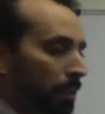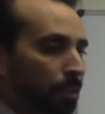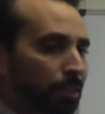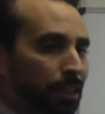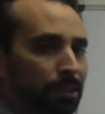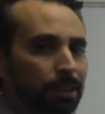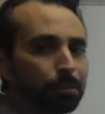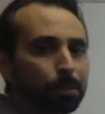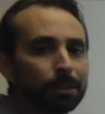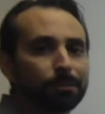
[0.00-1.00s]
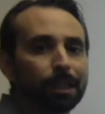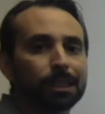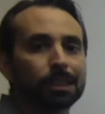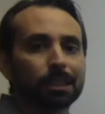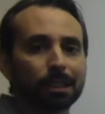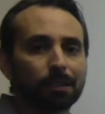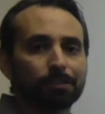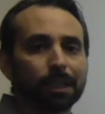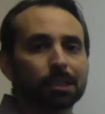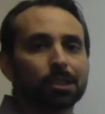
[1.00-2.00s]
You get the prefix, the
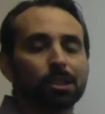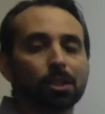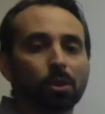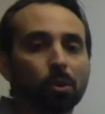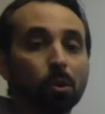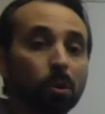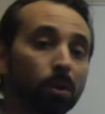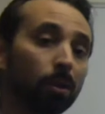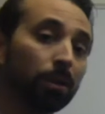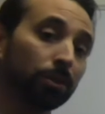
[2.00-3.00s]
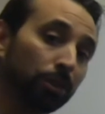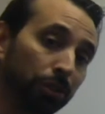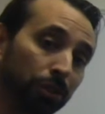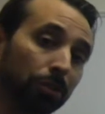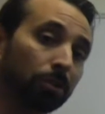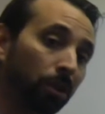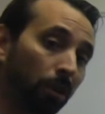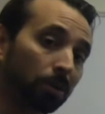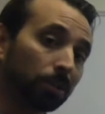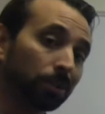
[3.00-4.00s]
suffix, or the 2
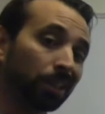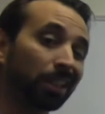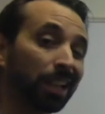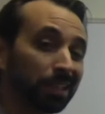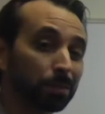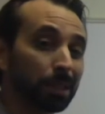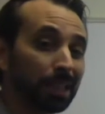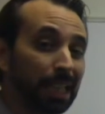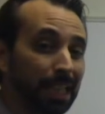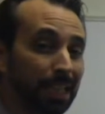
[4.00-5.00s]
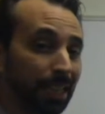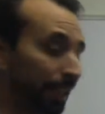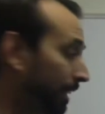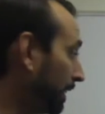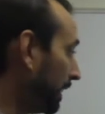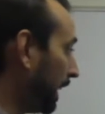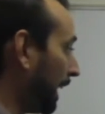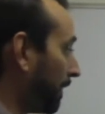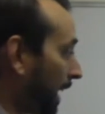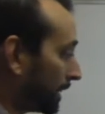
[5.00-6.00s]
cardinals connected with a chi.
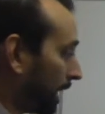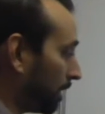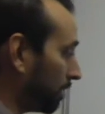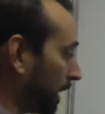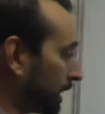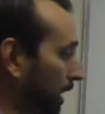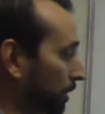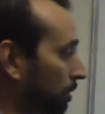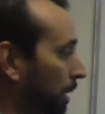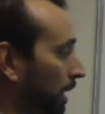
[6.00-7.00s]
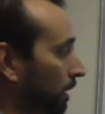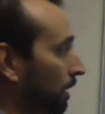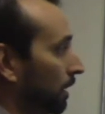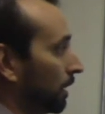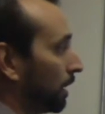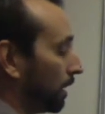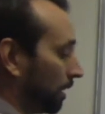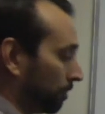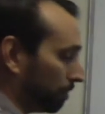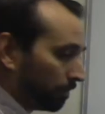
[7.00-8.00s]
And that's how you make,
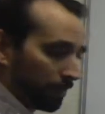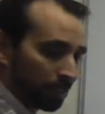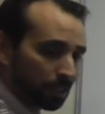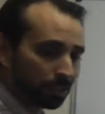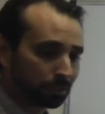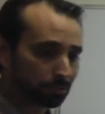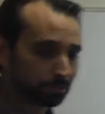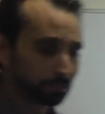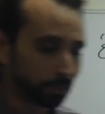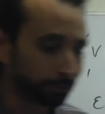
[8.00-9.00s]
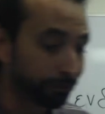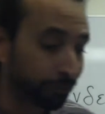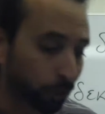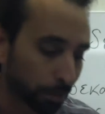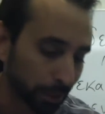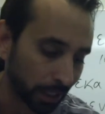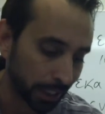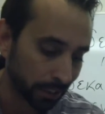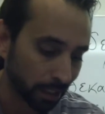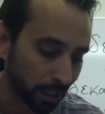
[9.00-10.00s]
that's how you formulate
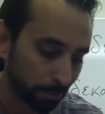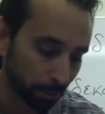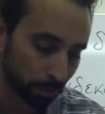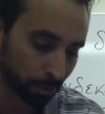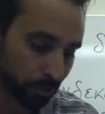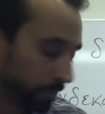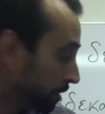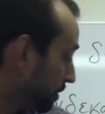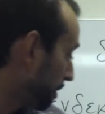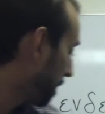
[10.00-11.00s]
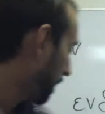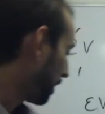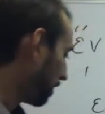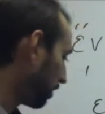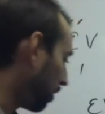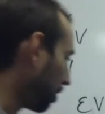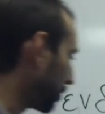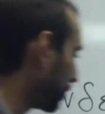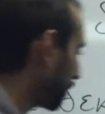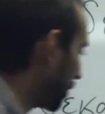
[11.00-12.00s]
numbers
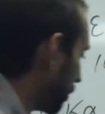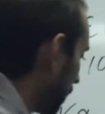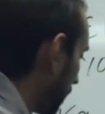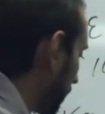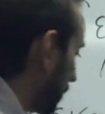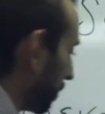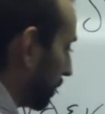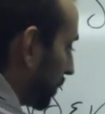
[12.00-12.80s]
larger than just those